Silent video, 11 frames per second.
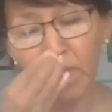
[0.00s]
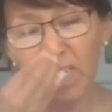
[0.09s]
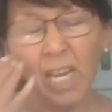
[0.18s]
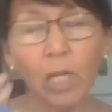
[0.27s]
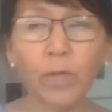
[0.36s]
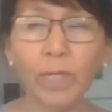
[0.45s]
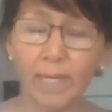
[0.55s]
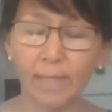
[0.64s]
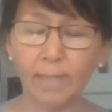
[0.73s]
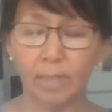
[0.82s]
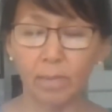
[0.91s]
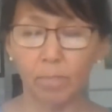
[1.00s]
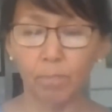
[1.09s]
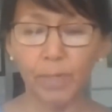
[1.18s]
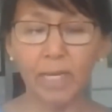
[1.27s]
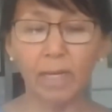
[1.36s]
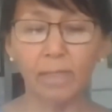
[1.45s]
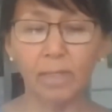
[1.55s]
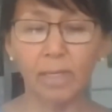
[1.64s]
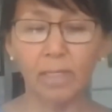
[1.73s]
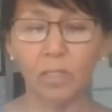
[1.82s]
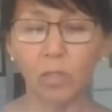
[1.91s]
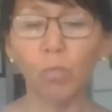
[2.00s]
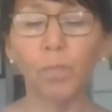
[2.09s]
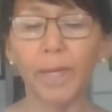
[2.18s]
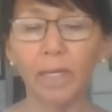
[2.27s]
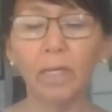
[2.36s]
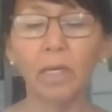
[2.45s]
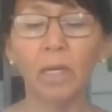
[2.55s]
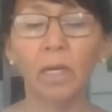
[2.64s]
The Iqaluit is because it's so big.